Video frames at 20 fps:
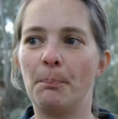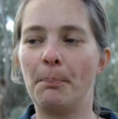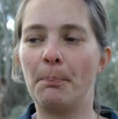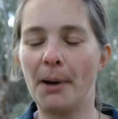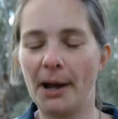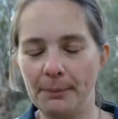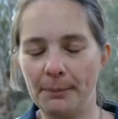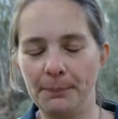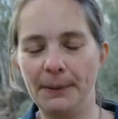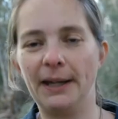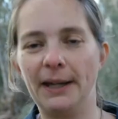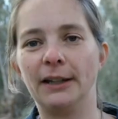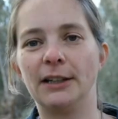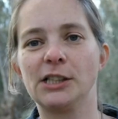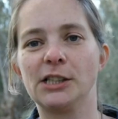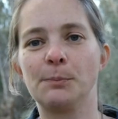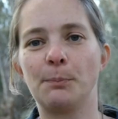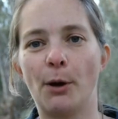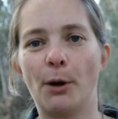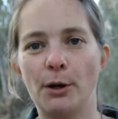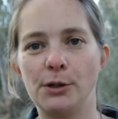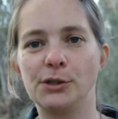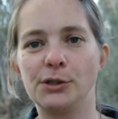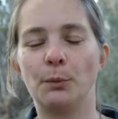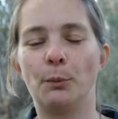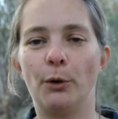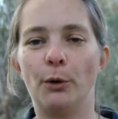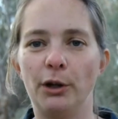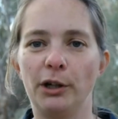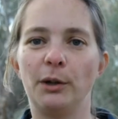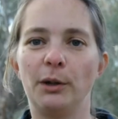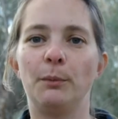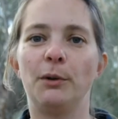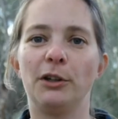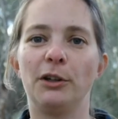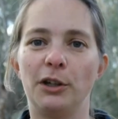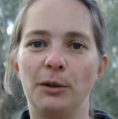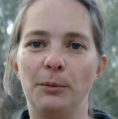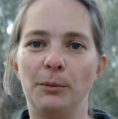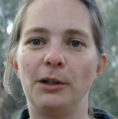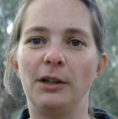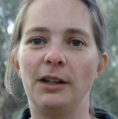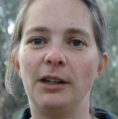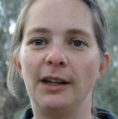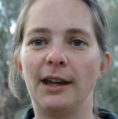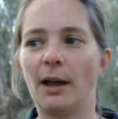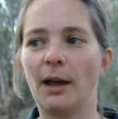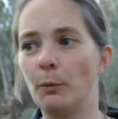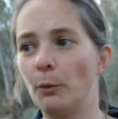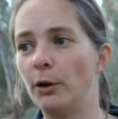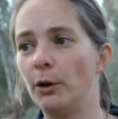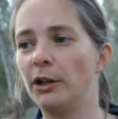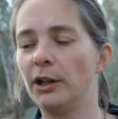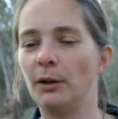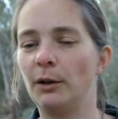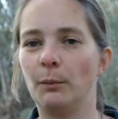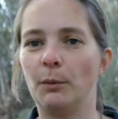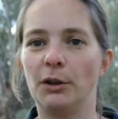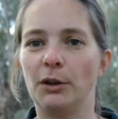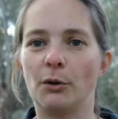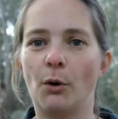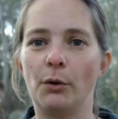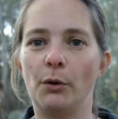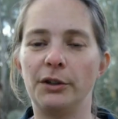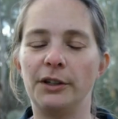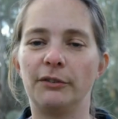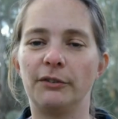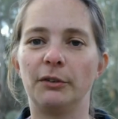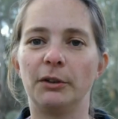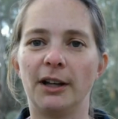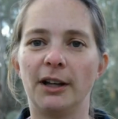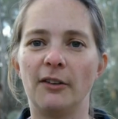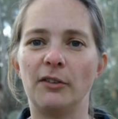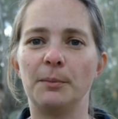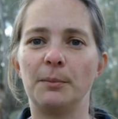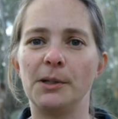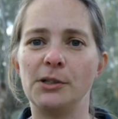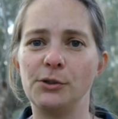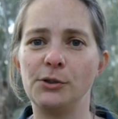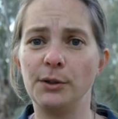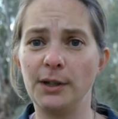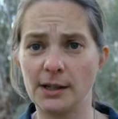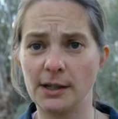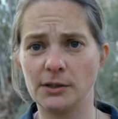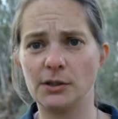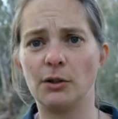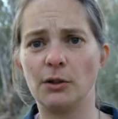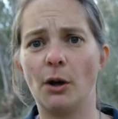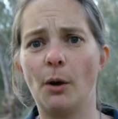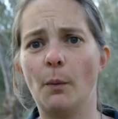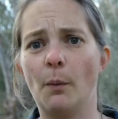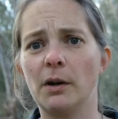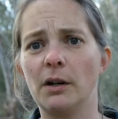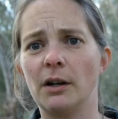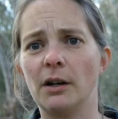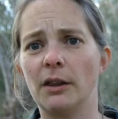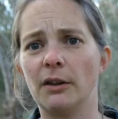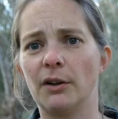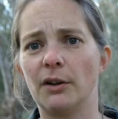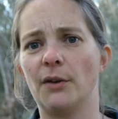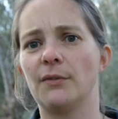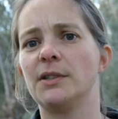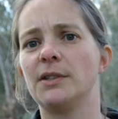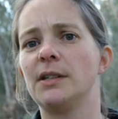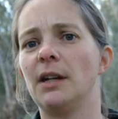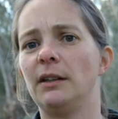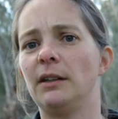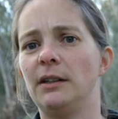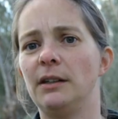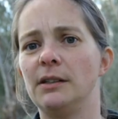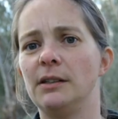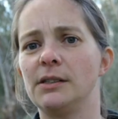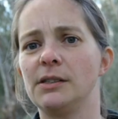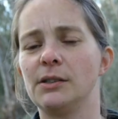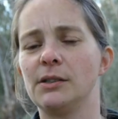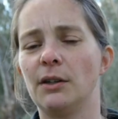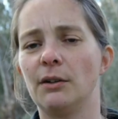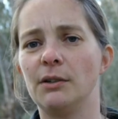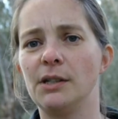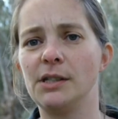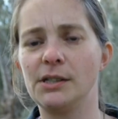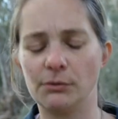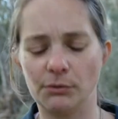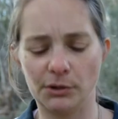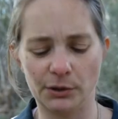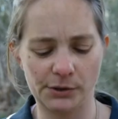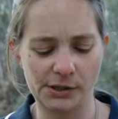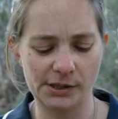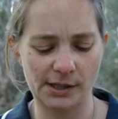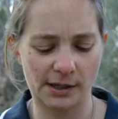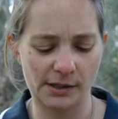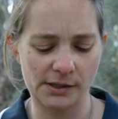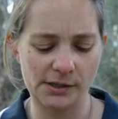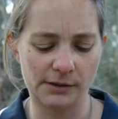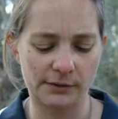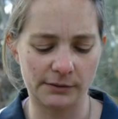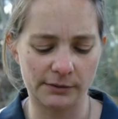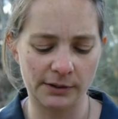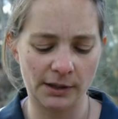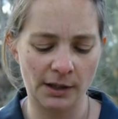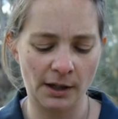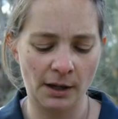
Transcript: by being exposed and working with community and working with all the different governments, you get to know one another over 10 years. So there is a real sense of